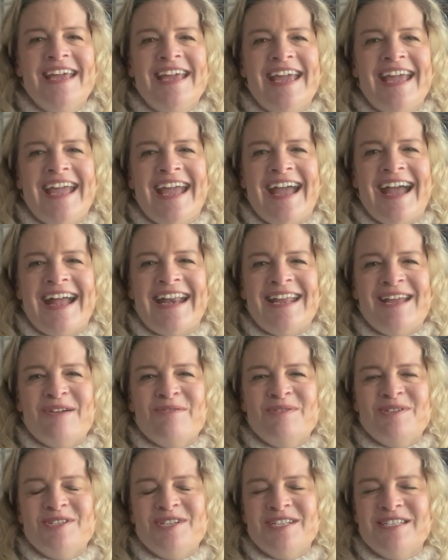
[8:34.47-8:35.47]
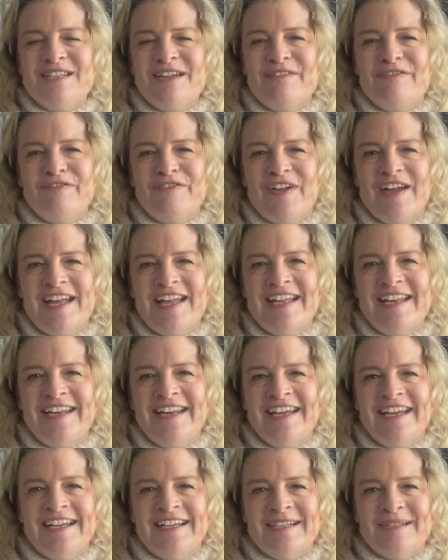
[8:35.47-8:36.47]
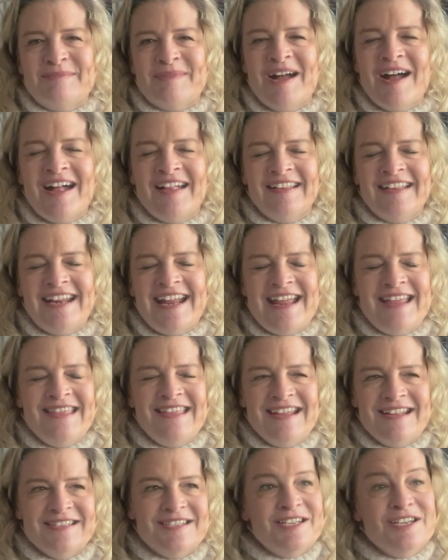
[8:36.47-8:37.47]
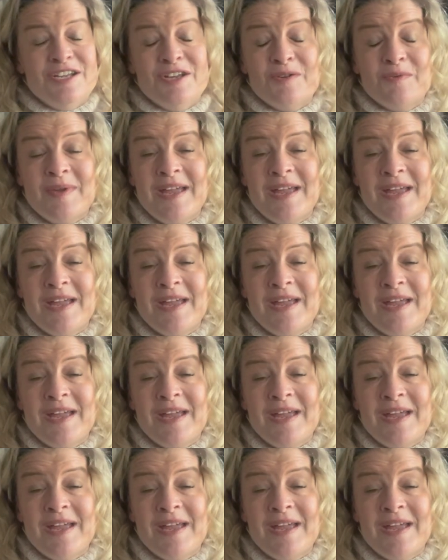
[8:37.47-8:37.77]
And it was just a fun holiday thing to do.